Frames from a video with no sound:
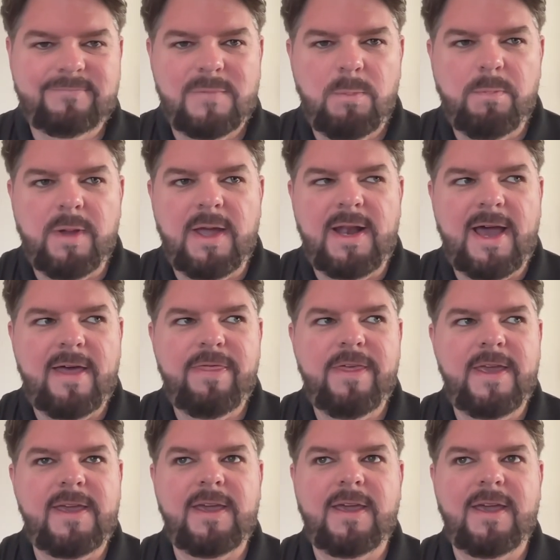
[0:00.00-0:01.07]
But I
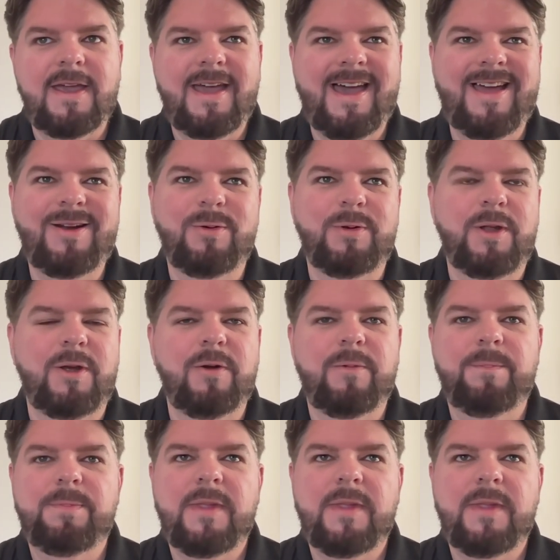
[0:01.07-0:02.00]
think, I don't know.